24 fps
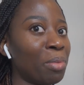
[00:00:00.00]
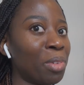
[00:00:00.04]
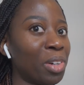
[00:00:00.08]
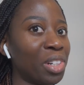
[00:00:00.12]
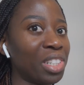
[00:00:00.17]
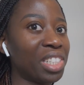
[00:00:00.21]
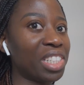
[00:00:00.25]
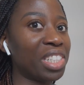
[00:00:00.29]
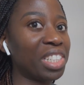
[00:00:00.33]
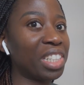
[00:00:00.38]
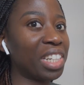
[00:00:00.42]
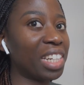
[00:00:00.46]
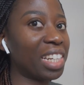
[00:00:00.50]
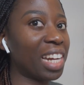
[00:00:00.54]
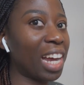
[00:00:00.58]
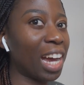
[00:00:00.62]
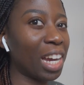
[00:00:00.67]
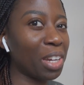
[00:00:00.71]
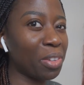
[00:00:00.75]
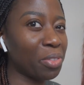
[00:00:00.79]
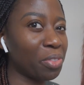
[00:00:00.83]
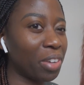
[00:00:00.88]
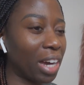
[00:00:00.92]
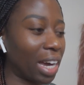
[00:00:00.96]
much and how
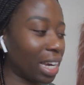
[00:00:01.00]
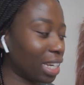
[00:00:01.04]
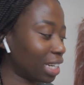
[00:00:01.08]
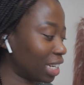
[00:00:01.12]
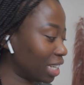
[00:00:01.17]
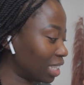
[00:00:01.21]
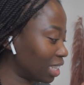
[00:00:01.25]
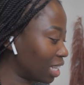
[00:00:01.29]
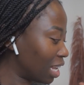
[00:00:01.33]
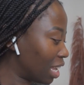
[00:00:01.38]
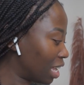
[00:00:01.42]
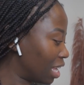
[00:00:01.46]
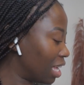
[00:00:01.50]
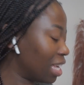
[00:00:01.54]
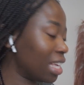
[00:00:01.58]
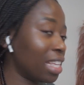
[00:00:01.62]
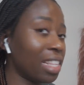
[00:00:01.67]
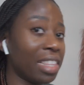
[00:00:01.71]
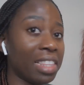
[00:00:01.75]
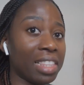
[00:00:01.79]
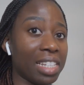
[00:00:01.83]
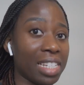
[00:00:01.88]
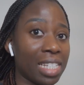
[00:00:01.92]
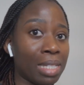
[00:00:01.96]
inviting
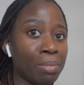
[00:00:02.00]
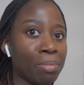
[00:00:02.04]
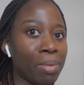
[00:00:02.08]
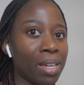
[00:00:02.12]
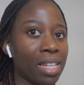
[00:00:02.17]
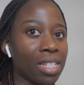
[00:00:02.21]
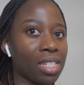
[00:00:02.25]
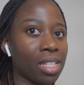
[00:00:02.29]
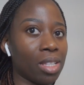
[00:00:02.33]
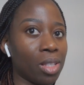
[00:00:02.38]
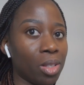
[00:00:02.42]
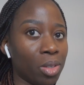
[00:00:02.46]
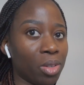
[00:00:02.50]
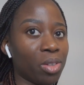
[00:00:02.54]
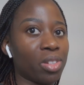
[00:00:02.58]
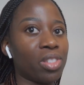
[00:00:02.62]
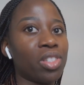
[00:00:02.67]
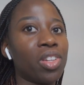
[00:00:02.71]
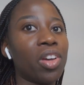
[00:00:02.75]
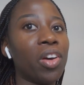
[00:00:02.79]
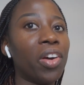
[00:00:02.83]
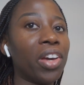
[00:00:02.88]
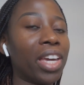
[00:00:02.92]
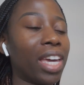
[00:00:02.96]
this space
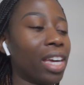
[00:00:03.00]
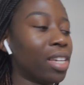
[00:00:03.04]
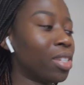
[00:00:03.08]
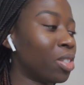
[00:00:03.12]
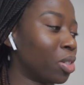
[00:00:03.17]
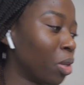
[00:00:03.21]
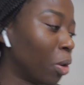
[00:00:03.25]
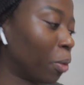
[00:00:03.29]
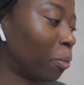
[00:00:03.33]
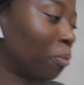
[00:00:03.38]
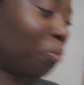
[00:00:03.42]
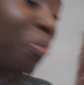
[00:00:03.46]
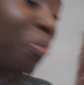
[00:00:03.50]
looks. Okay, so